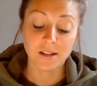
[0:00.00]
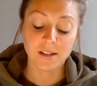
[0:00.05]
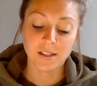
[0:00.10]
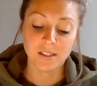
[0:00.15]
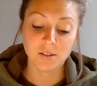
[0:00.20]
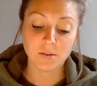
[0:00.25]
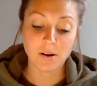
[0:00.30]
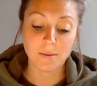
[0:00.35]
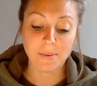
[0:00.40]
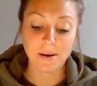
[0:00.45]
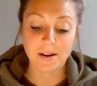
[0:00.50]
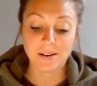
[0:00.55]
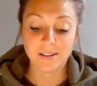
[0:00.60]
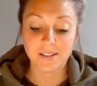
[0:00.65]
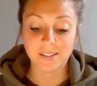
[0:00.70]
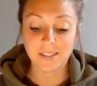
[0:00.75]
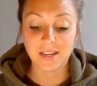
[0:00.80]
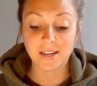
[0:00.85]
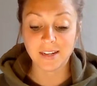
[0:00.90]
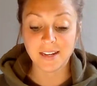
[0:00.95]
So our
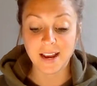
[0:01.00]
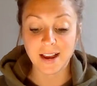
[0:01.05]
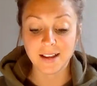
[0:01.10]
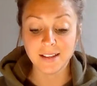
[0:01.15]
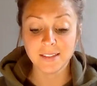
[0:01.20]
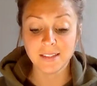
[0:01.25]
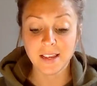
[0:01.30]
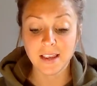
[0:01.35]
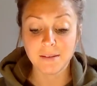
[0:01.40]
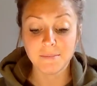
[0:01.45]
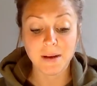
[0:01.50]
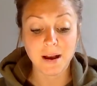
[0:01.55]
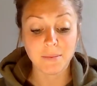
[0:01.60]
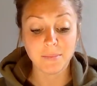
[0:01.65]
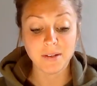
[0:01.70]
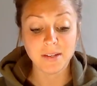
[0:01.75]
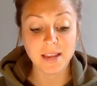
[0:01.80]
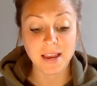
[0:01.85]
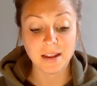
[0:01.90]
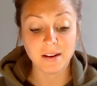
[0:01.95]
parents said yes, and Mom
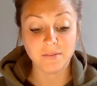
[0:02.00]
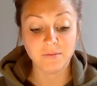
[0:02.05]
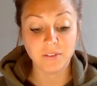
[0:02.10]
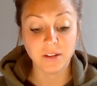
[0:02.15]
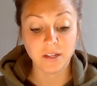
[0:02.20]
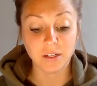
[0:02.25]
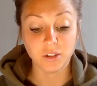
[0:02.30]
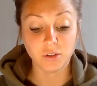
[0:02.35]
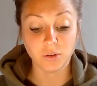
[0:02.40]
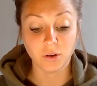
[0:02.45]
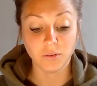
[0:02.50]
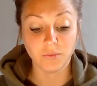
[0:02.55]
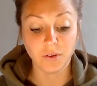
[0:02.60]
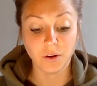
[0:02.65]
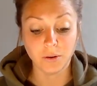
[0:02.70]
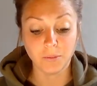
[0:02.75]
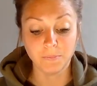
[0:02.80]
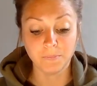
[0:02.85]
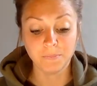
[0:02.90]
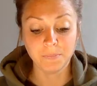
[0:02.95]
and Dad and Via drove
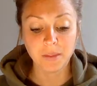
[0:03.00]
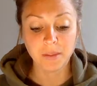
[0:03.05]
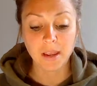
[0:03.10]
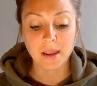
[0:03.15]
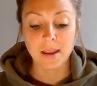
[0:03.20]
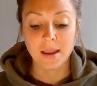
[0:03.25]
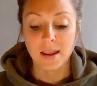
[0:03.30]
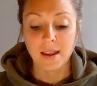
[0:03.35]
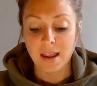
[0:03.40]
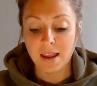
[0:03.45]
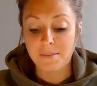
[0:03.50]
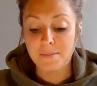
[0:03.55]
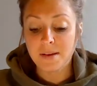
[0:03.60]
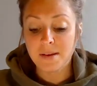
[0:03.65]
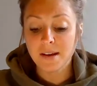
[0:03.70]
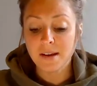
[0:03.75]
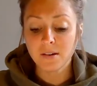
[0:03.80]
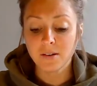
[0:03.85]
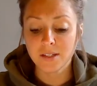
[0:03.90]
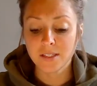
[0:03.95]
home. And
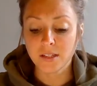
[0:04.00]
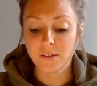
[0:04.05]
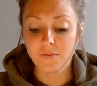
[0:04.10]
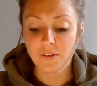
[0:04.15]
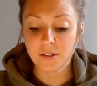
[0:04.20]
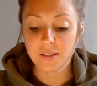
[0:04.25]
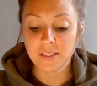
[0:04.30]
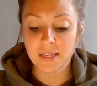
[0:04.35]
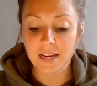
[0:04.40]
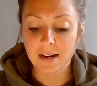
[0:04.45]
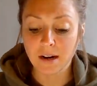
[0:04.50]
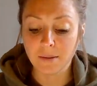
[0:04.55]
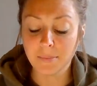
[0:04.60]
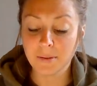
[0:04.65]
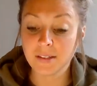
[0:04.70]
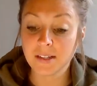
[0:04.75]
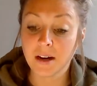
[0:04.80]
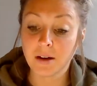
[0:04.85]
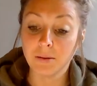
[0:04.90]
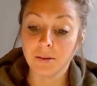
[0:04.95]
me and Christopher stayed up
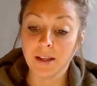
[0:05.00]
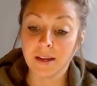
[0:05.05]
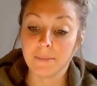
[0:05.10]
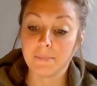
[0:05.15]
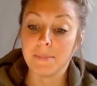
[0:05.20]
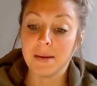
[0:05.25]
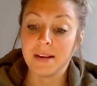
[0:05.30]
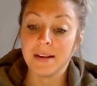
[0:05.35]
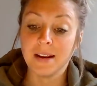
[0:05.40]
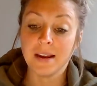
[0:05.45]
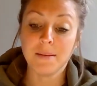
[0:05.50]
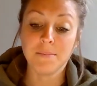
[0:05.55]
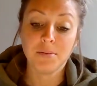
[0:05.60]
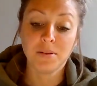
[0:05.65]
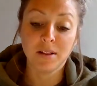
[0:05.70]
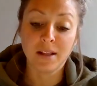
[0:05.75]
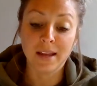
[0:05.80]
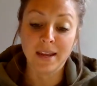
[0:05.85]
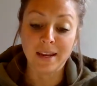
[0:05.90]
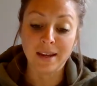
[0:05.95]
until like midnight
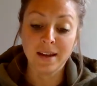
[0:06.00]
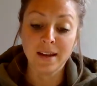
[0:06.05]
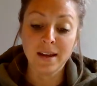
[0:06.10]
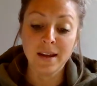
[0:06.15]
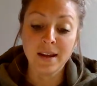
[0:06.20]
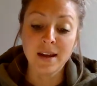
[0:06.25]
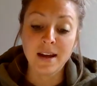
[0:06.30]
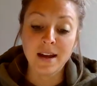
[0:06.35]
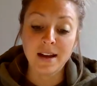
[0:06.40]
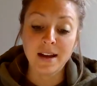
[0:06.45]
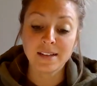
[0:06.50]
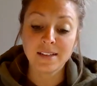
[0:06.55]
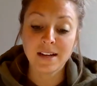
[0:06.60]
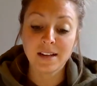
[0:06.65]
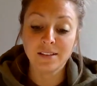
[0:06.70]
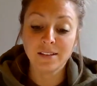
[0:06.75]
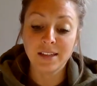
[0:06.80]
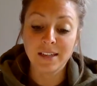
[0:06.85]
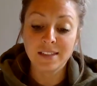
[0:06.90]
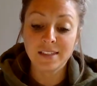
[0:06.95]
playing, until
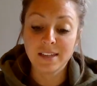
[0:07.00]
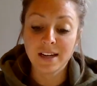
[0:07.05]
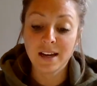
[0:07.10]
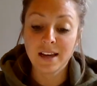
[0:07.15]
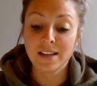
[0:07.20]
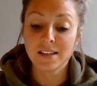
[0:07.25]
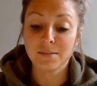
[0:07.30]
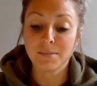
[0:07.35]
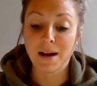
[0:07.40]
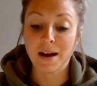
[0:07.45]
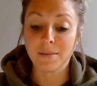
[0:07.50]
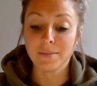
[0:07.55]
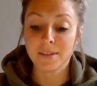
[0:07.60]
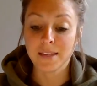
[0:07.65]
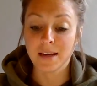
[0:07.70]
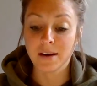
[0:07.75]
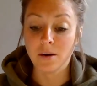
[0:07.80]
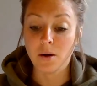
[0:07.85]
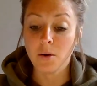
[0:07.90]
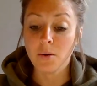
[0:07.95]
Lisa, his mom,
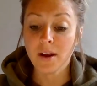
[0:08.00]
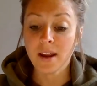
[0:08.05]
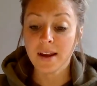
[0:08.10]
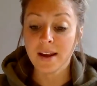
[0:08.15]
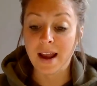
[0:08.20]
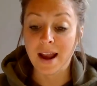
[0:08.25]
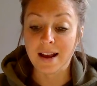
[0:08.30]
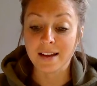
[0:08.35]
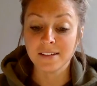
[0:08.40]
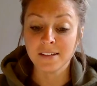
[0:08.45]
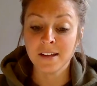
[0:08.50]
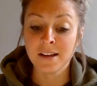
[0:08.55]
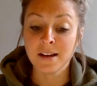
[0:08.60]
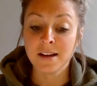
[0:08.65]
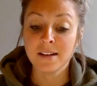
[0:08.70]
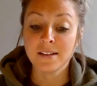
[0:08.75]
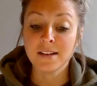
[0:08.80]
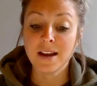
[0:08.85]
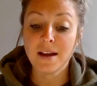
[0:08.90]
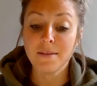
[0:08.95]
said, okay guys,
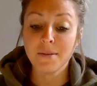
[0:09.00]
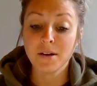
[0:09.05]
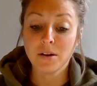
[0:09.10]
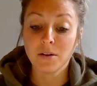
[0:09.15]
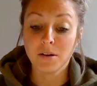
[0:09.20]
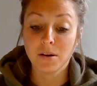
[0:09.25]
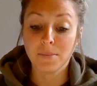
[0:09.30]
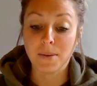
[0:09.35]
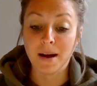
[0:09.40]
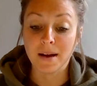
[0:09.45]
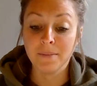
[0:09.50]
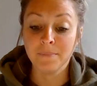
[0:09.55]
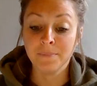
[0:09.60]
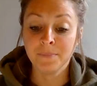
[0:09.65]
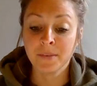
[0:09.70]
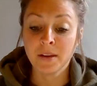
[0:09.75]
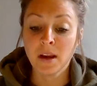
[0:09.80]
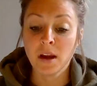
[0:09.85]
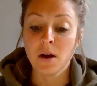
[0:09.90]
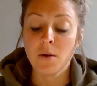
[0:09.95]
time to go to bed.
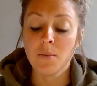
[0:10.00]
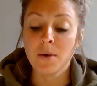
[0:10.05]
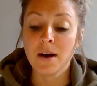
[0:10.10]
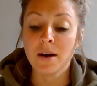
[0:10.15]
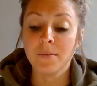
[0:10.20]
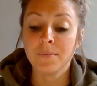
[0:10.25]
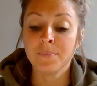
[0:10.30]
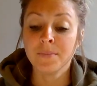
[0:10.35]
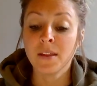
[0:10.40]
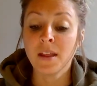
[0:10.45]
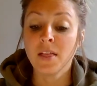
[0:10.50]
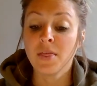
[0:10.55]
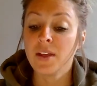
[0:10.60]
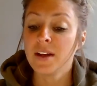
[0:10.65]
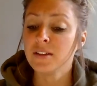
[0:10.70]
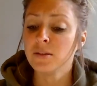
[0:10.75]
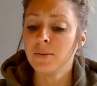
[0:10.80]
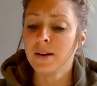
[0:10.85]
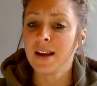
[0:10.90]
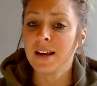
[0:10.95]
Well,
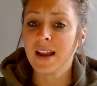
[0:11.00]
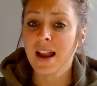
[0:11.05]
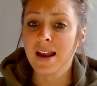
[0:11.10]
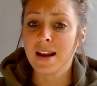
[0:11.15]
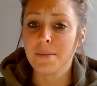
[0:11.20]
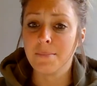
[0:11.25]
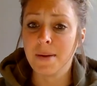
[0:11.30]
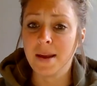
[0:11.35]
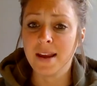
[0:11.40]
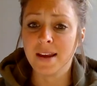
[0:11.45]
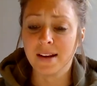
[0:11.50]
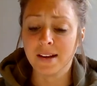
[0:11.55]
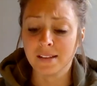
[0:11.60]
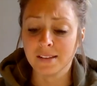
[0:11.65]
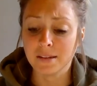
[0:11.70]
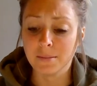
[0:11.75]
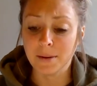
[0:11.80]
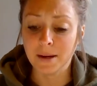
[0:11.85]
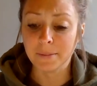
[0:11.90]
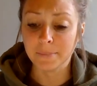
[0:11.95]
that's when I kind of
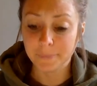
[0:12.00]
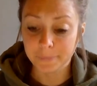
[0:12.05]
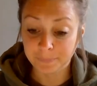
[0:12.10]
panicked a bit.